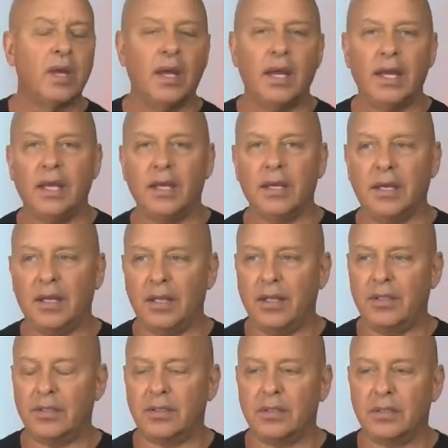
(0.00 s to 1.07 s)

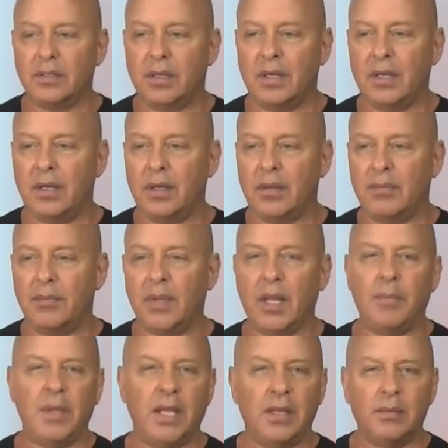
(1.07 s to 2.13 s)
and
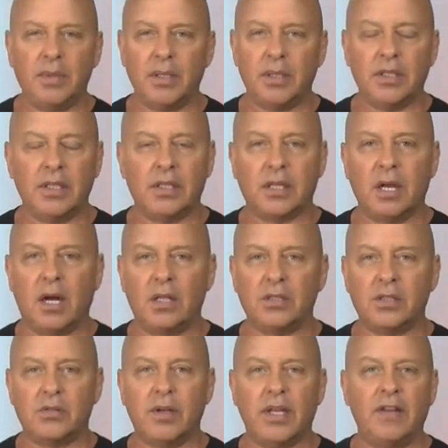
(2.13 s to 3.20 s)
inability to
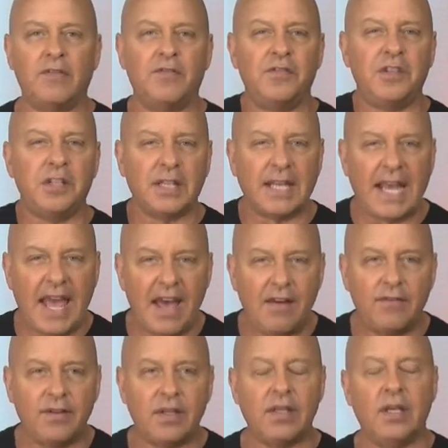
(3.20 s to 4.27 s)
concentrate and feeling
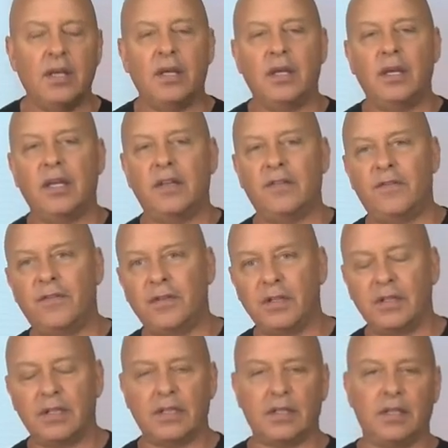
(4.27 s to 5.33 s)
heavy and
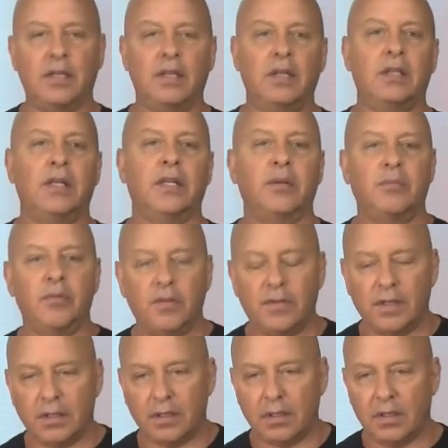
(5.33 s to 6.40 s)
feeling like you're
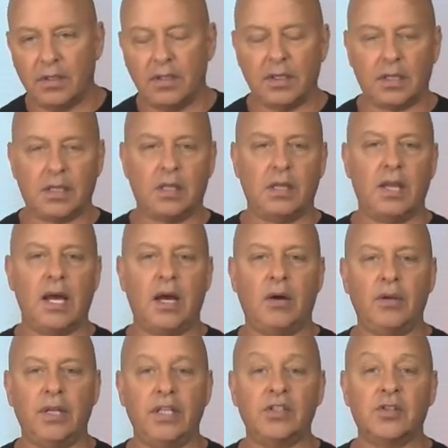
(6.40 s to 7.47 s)
moving in a
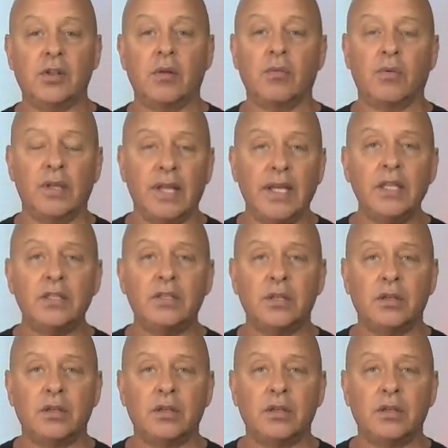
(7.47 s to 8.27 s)
cloud is related to your